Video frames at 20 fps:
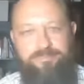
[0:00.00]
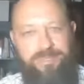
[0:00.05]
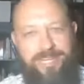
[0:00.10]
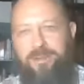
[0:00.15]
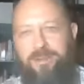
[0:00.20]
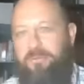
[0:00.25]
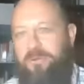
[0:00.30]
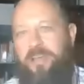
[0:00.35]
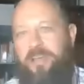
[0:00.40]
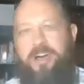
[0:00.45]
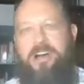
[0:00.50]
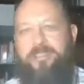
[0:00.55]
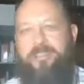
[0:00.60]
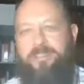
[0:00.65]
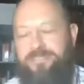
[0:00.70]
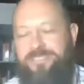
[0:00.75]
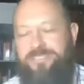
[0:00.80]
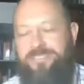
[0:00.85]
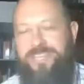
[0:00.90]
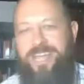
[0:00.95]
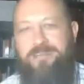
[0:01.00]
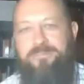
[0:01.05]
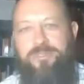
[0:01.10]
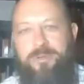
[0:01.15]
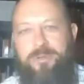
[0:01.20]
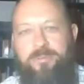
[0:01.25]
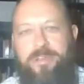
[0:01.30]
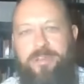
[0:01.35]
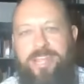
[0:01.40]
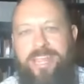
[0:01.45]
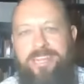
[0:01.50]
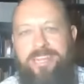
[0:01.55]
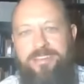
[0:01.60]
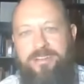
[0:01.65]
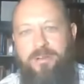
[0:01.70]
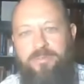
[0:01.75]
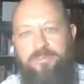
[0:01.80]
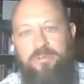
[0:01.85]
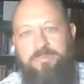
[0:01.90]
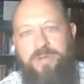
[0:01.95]
But I don't want to hog your time, so I'm going to hand
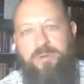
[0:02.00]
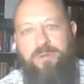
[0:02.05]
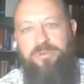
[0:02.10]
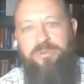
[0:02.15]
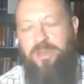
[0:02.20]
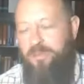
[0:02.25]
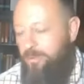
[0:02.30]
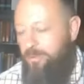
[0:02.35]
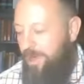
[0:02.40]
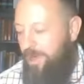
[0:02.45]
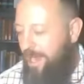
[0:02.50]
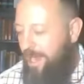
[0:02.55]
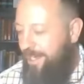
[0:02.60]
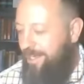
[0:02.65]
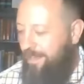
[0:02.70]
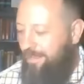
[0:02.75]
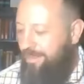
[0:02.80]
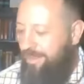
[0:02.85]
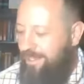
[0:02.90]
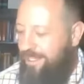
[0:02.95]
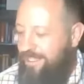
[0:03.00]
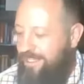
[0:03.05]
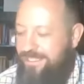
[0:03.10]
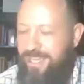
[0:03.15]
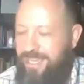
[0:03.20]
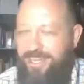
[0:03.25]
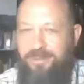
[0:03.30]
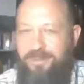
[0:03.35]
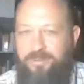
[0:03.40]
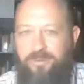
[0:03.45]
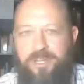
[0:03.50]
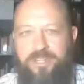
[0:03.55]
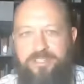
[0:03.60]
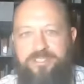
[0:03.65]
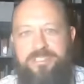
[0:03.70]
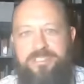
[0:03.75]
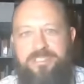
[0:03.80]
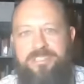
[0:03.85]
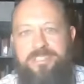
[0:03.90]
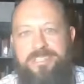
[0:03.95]
it over to my brother, Ryan. I think he's got a
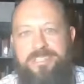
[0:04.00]
question